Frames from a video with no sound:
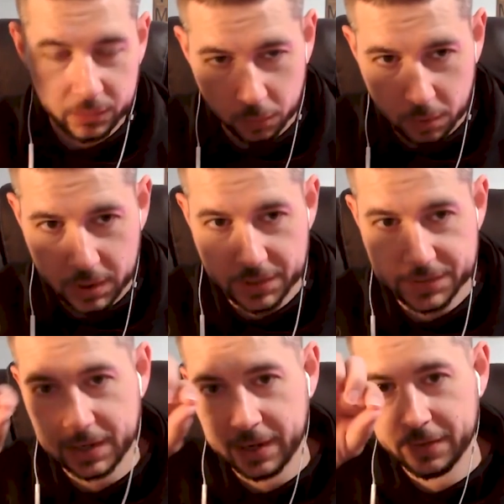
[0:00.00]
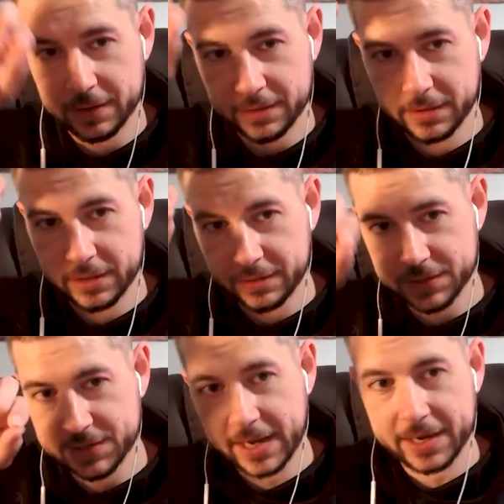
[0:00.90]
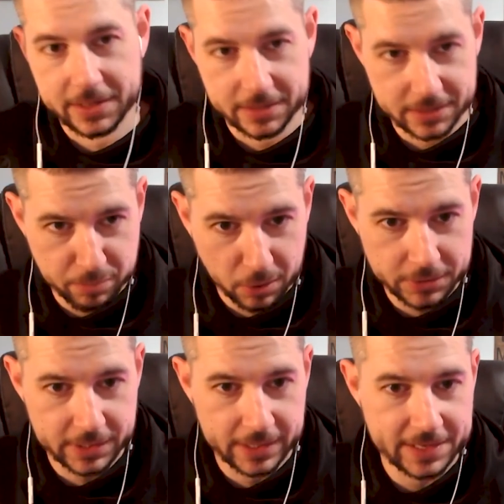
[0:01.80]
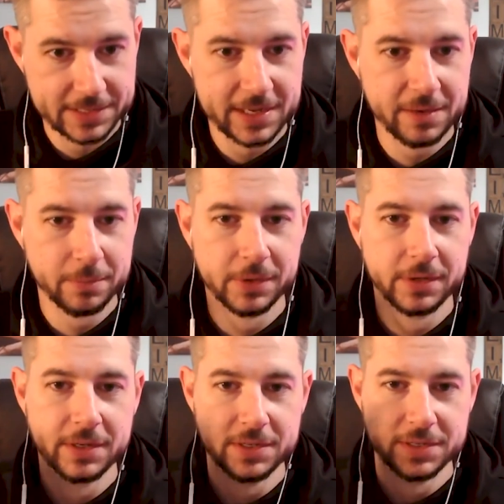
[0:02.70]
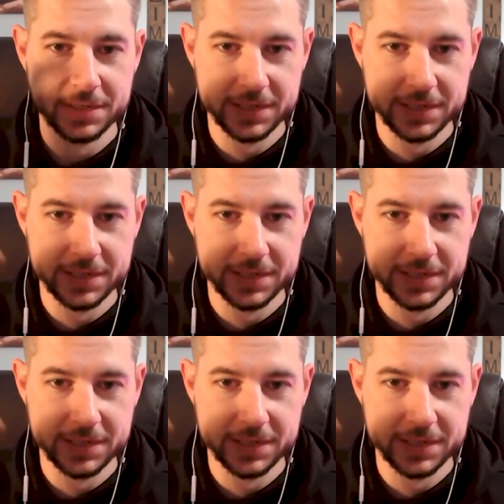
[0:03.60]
It was. And the second part to that statement is